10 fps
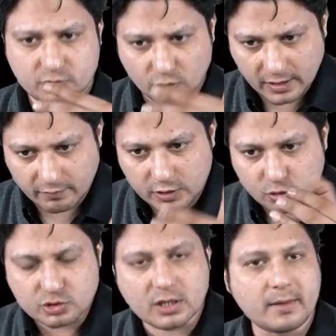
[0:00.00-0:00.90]
So giving
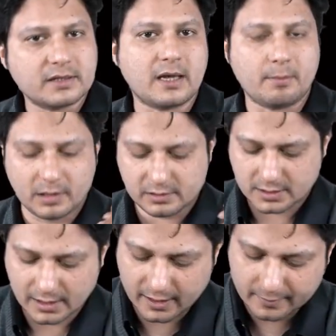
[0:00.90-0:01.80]
you some examples
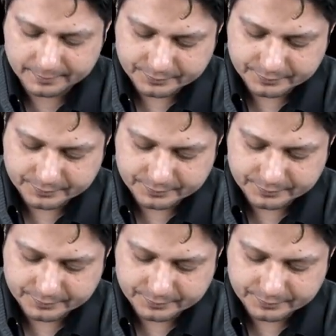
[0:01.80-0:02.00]
like